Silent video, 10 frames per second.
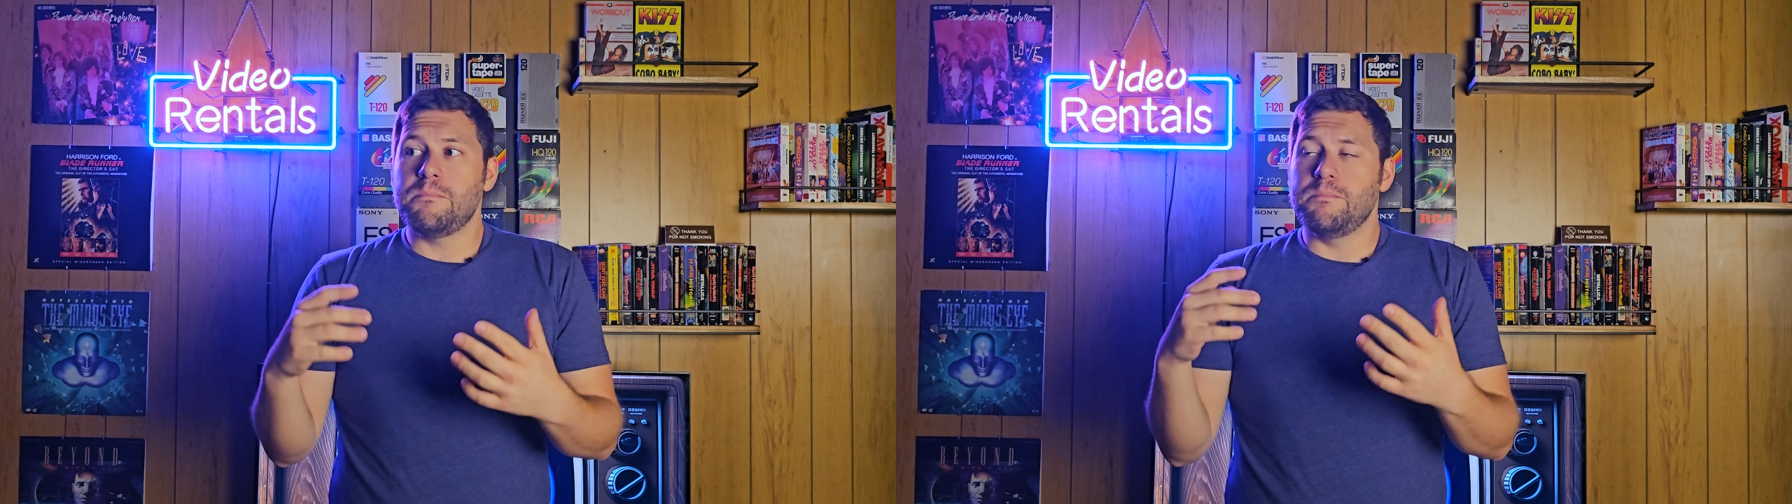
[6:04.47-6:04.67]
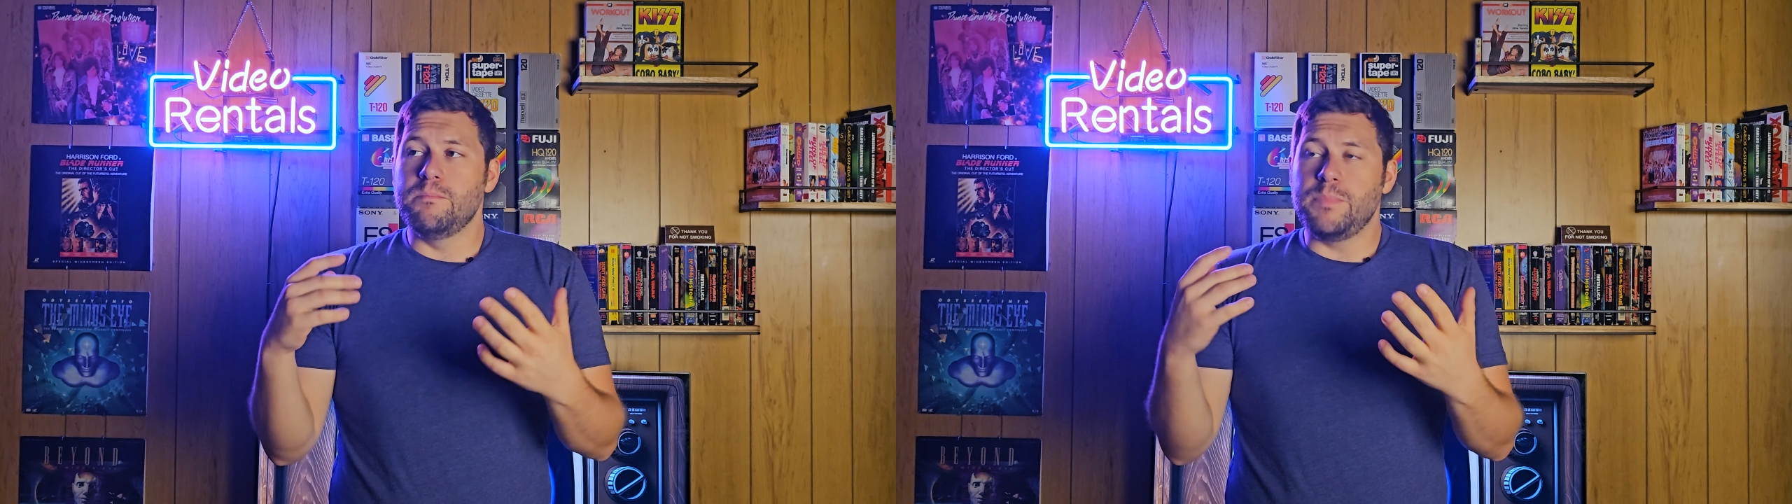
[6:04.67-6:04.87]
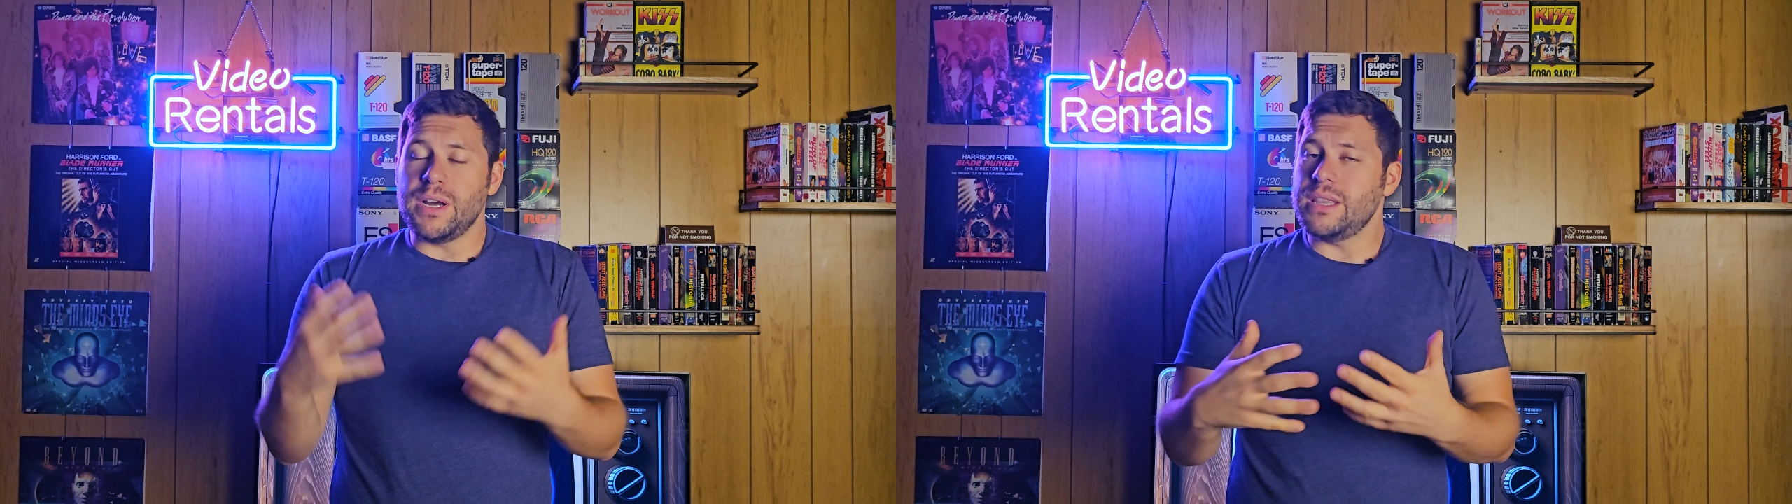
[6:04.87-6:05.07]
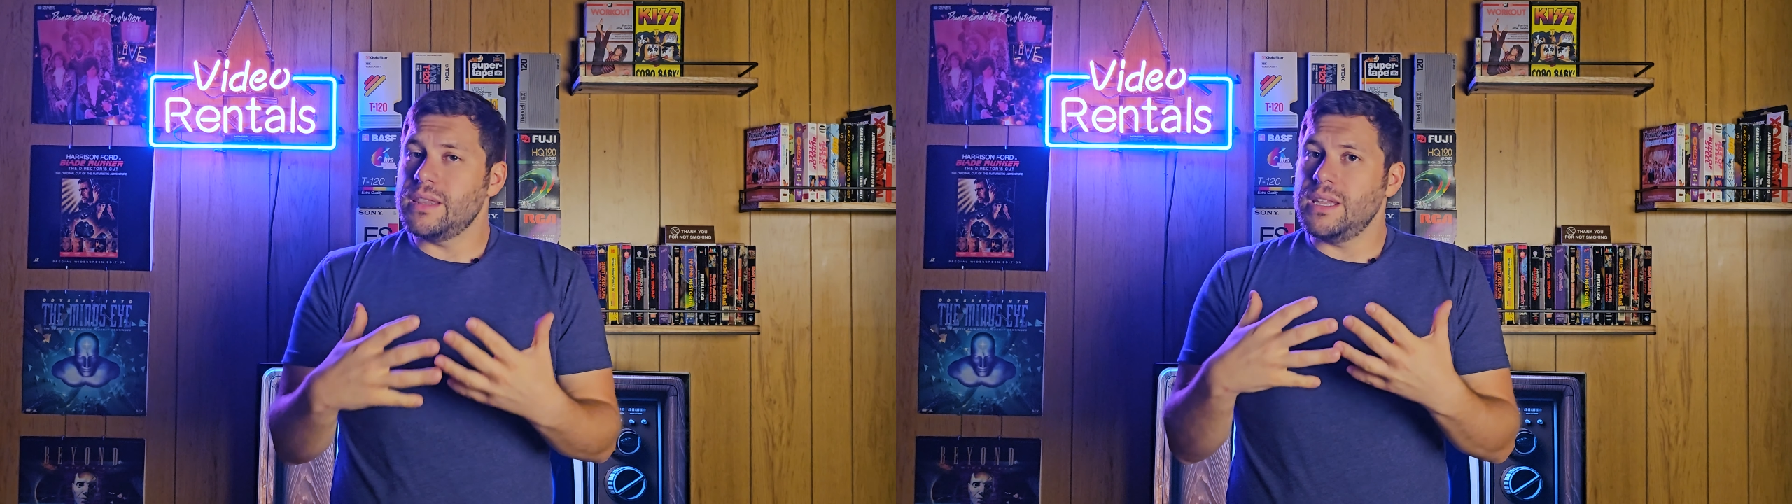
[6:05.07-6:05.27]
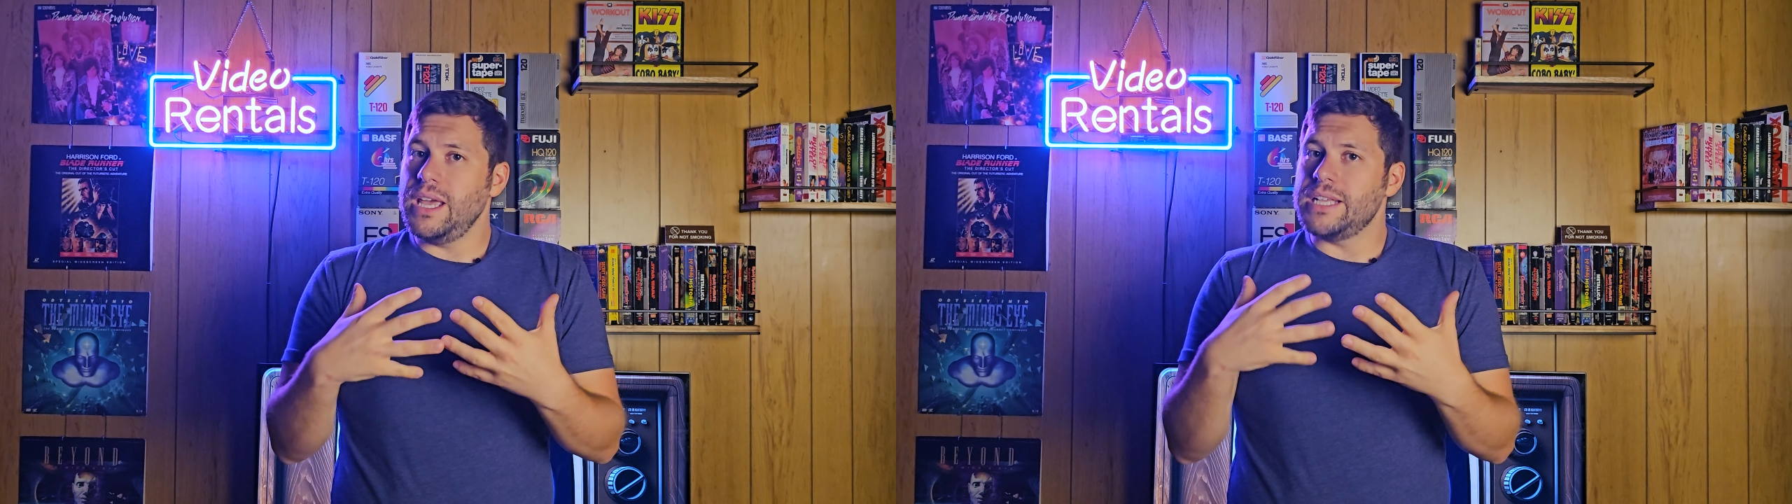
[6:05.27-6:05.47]

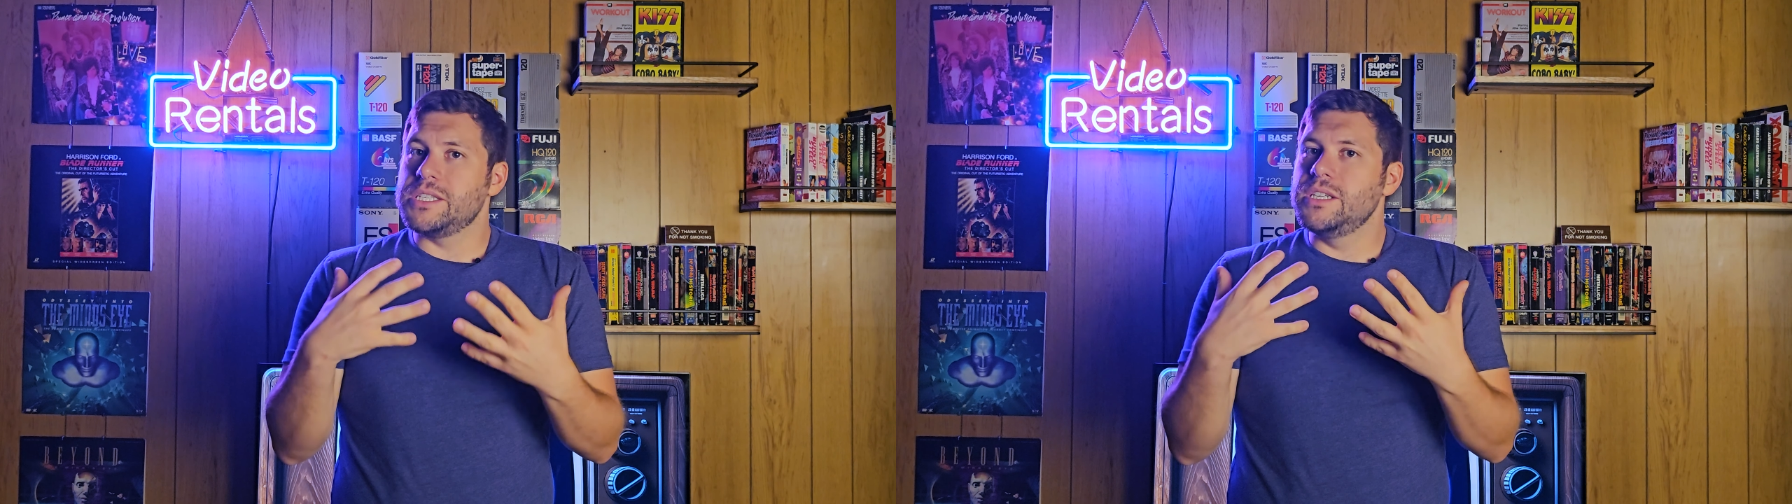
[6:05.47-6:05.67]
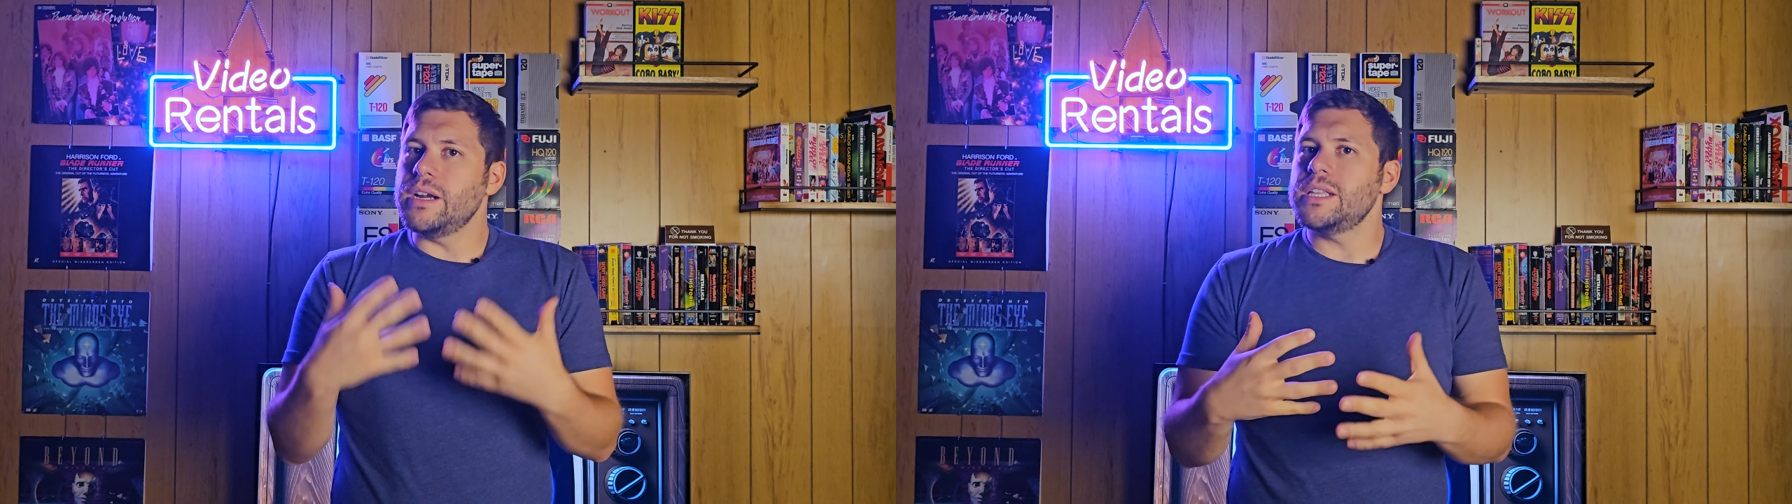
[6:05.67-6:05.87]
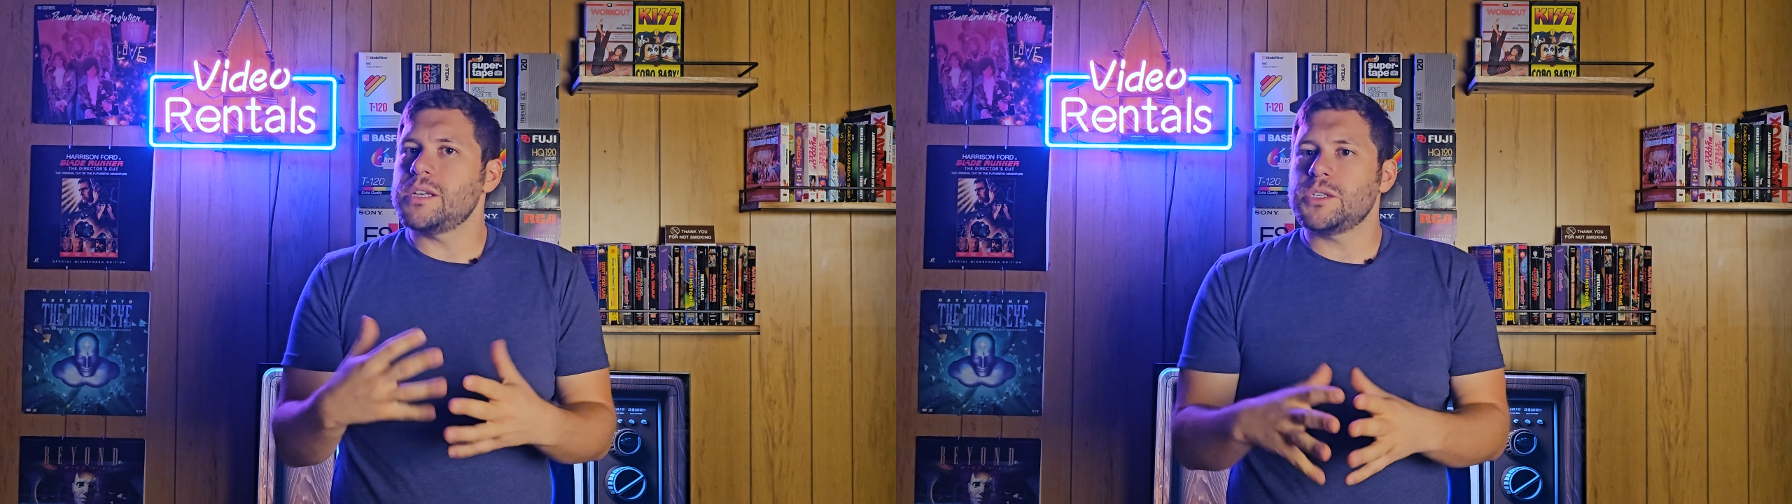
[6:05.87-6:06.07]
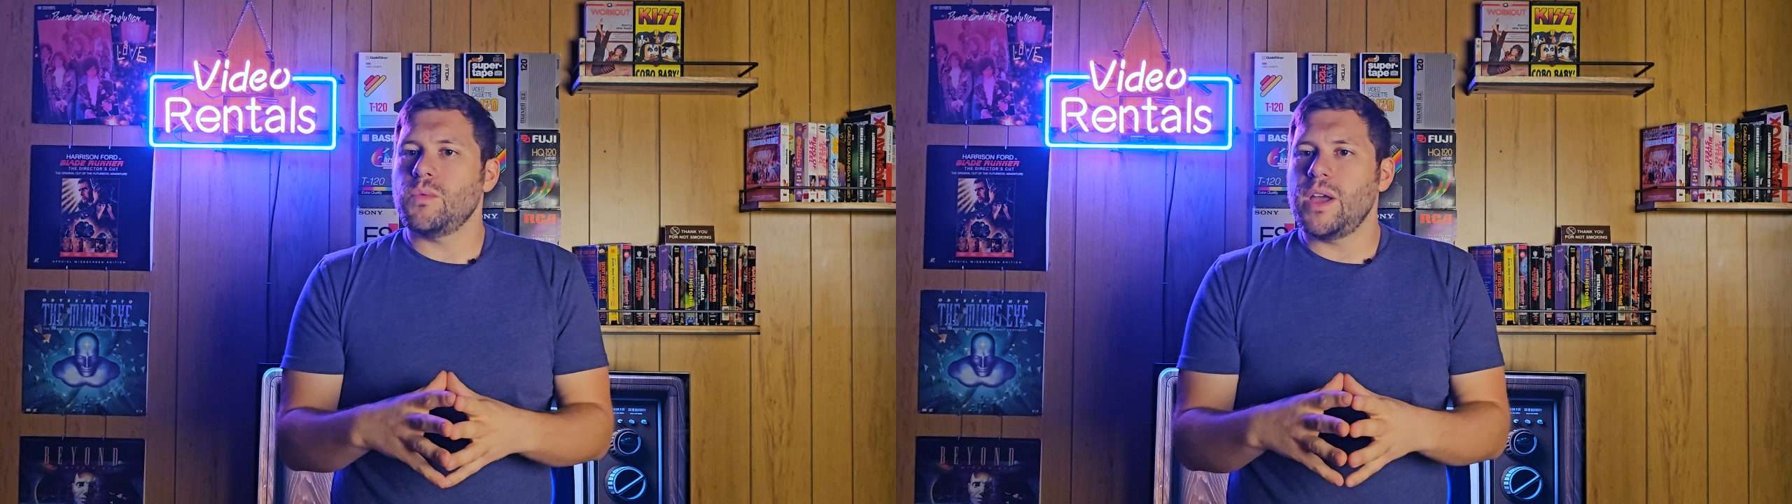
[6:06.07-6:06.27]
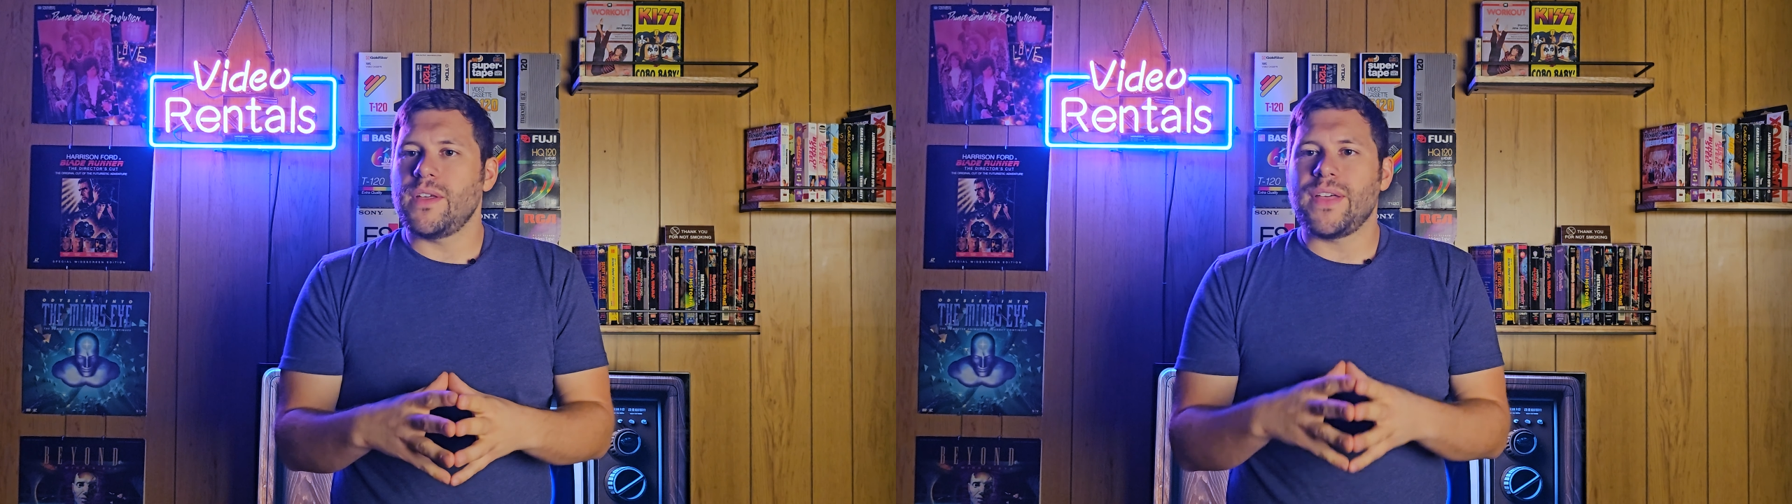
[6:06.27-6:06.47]
but it's done in such a way that